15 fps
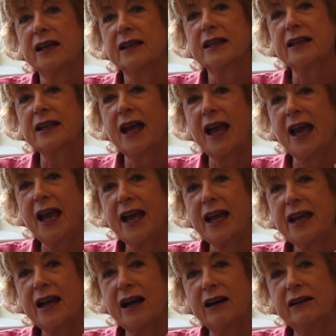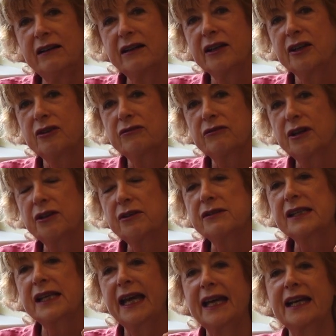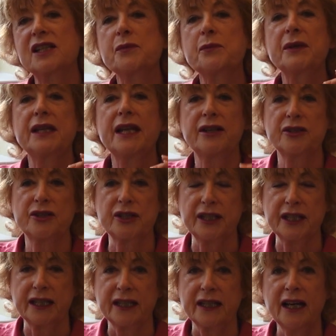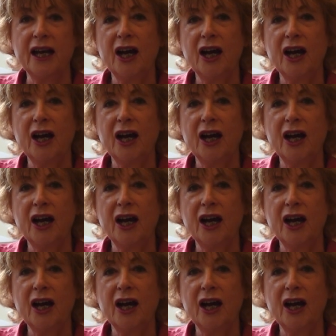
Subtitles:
that AI grows exponentially,